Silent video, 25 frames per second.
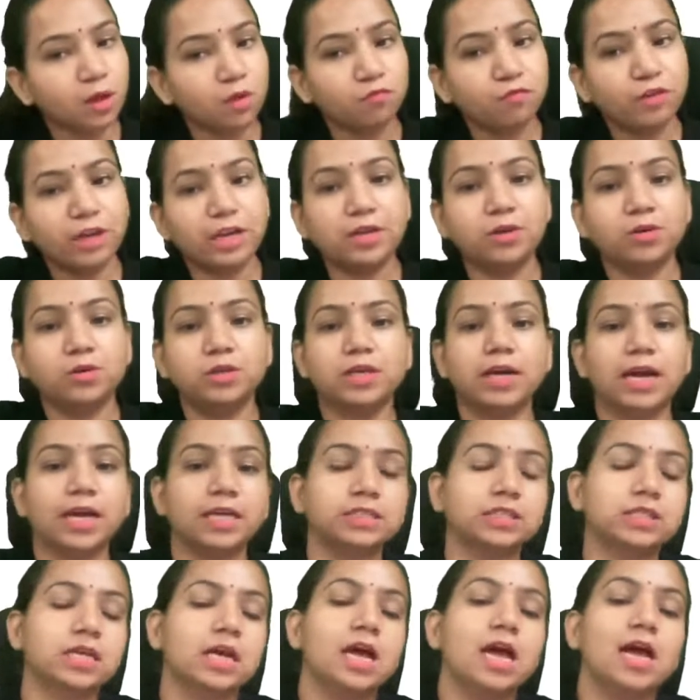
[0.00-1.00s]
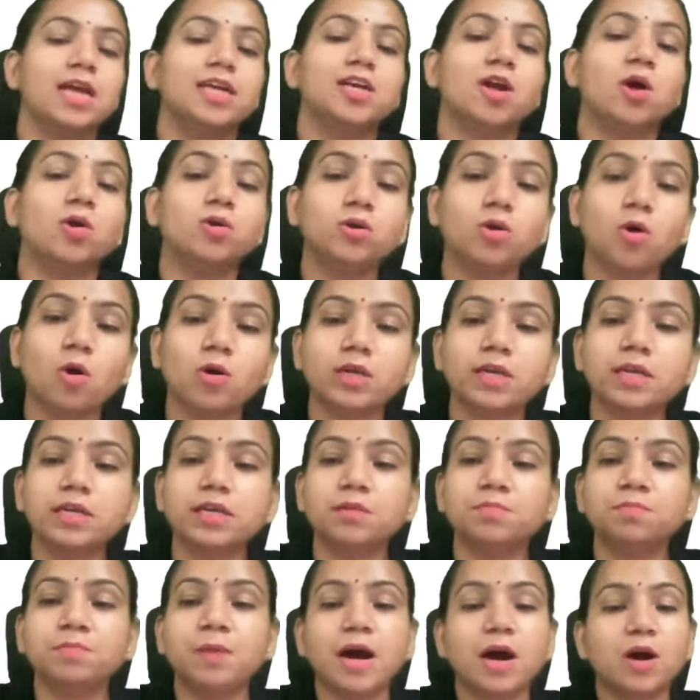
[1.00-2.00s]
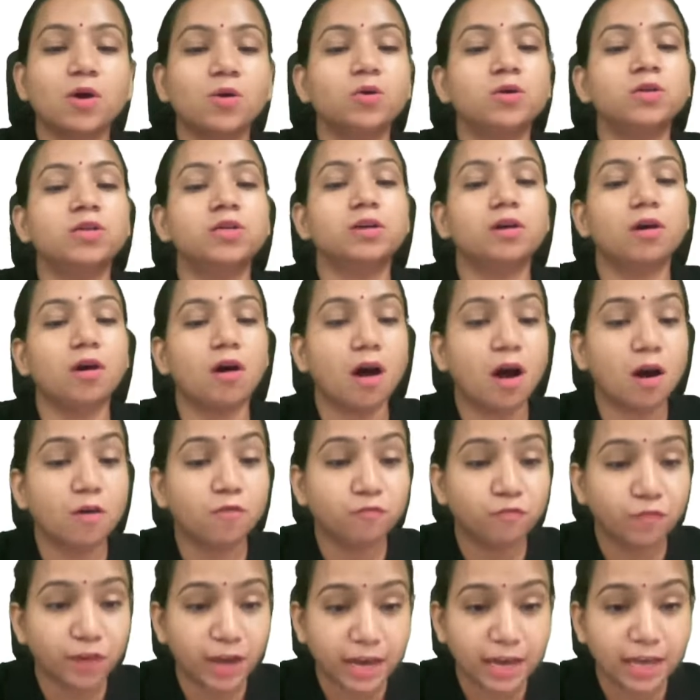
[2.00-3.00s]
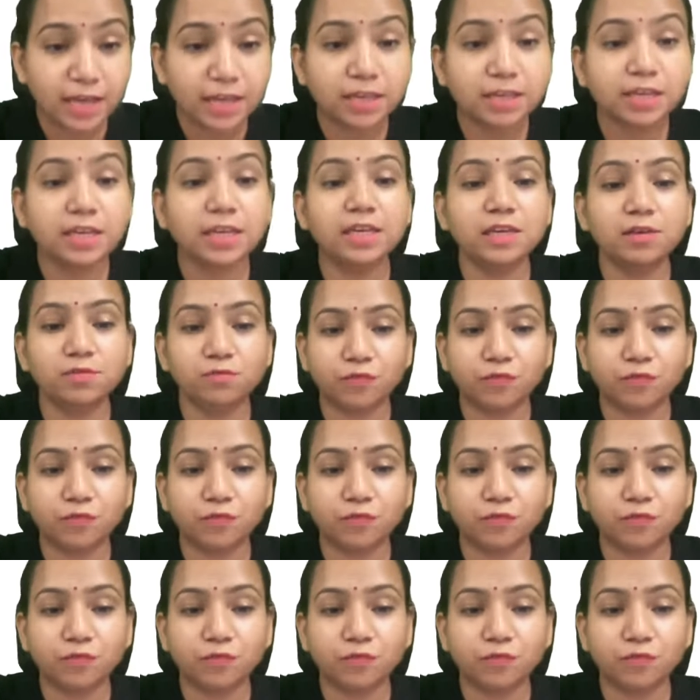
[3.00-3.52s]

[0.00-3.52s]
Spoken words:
Very good, guys. Now talking about a very